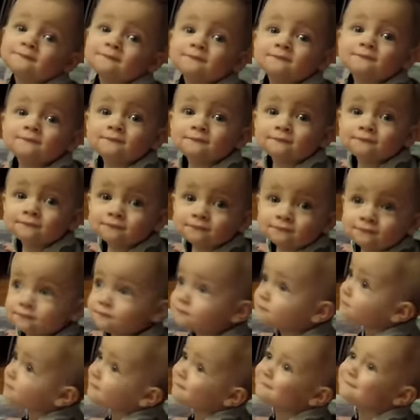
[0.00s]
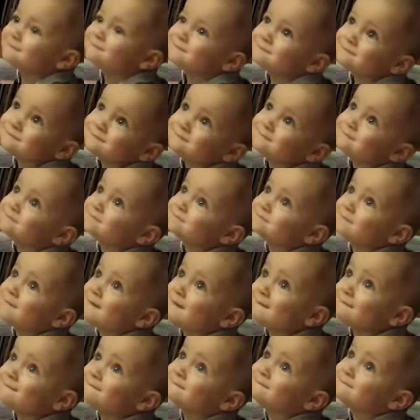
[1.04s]
taken over the wrapping room because
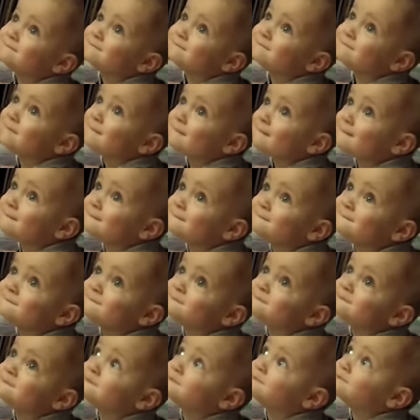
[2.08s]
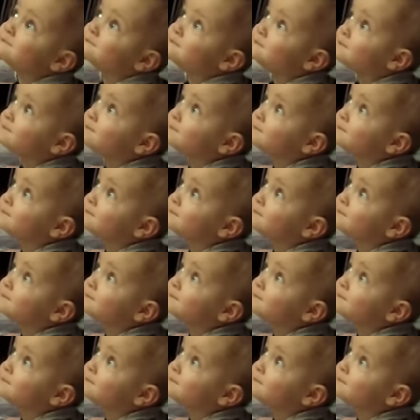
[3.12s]
they need to do their wrapping. I was